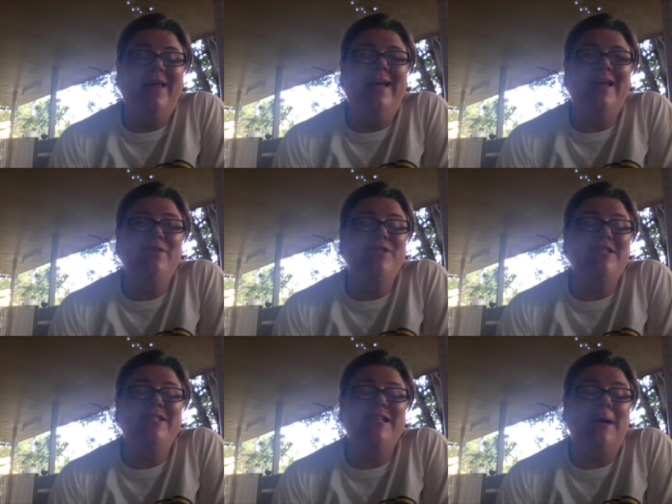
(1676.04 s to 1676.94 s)
and it was
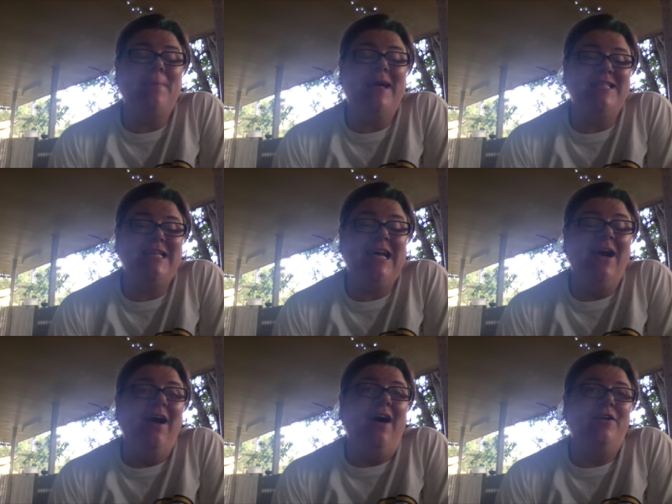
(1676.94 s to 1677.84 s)
just amazing.
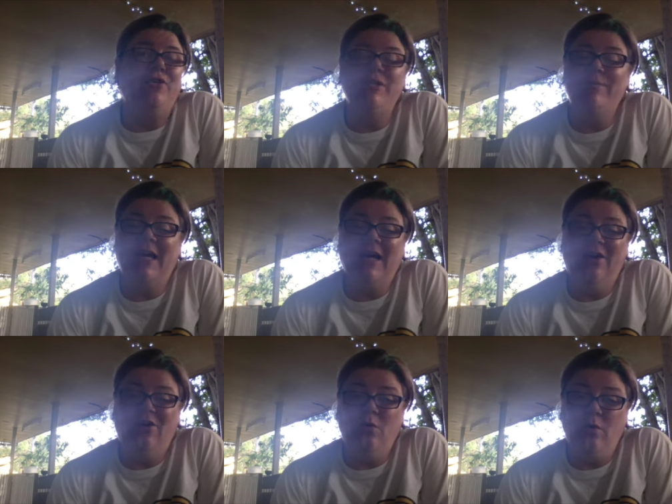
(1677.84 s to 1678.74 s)
I took some yarn
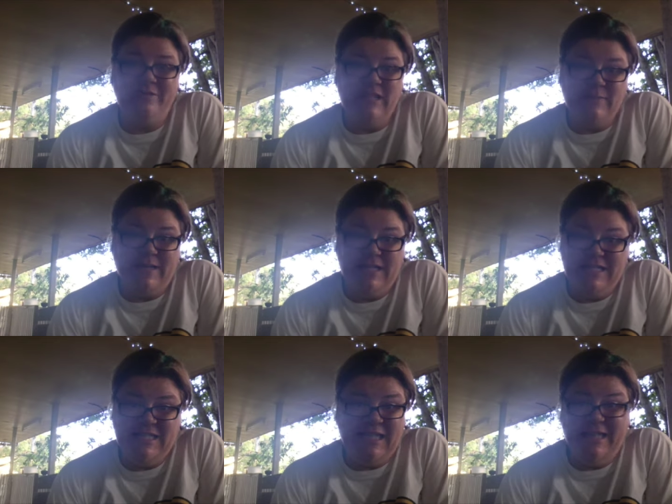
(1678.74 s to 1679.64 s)
along, wasn't expecting to
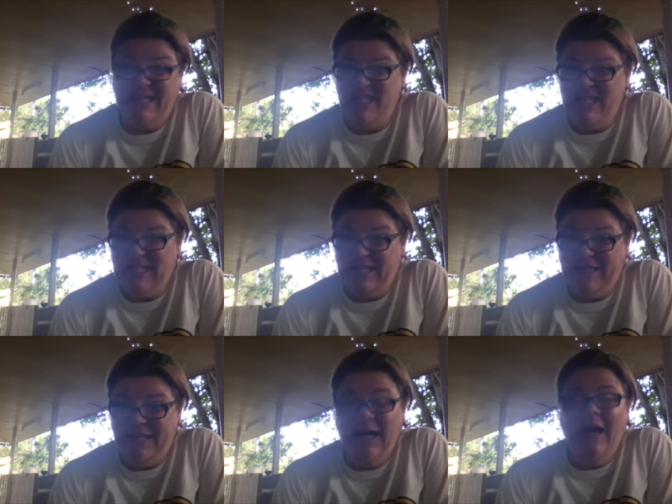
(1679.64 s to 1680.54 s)
sell any, didn't sell
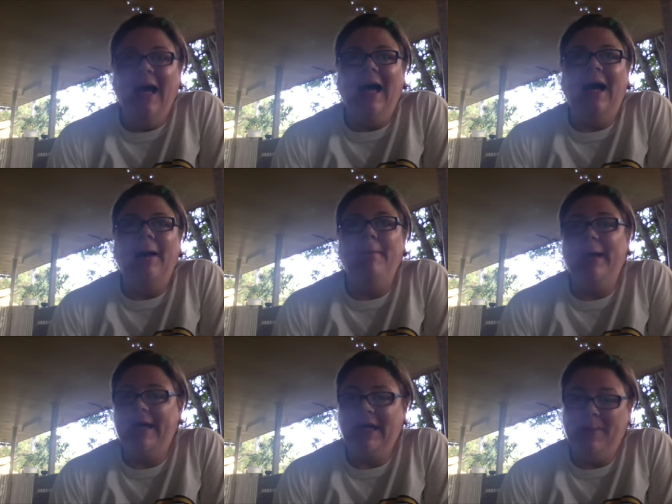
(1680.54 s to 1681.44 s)
any. Um,
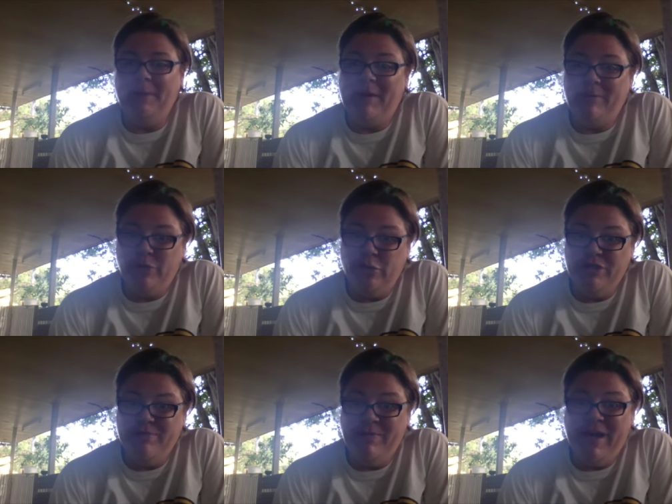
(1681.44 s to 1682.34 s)
had a couple of people talk
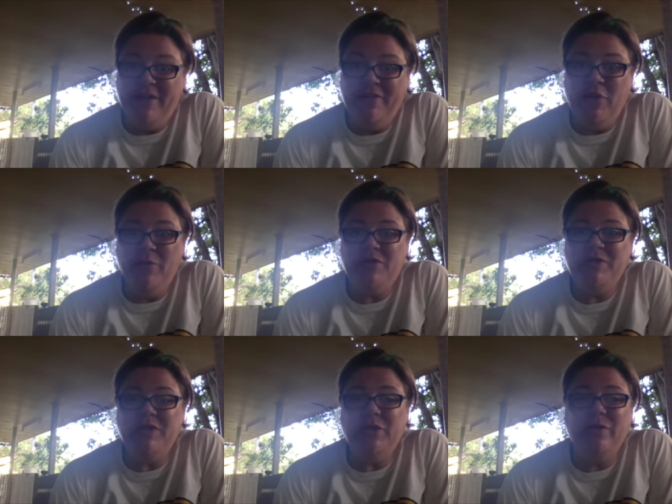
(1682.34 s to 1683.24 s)
to me about it though, which
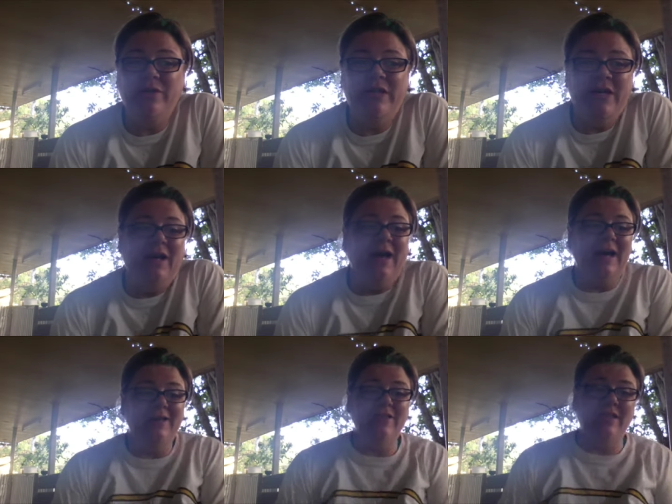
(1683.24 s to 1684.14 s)
was good
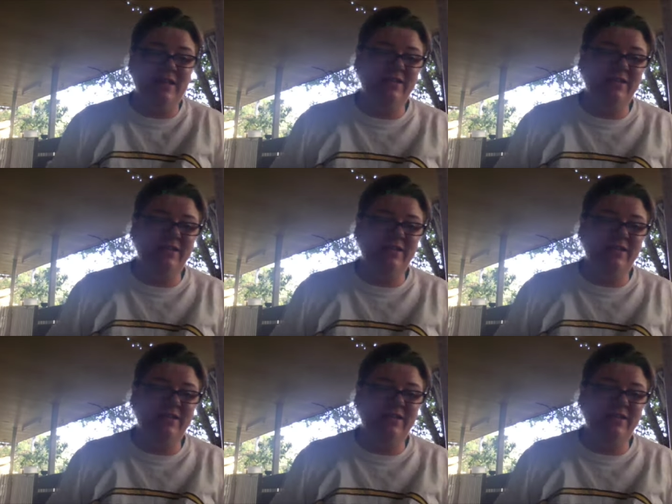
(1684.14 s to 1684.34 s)
so that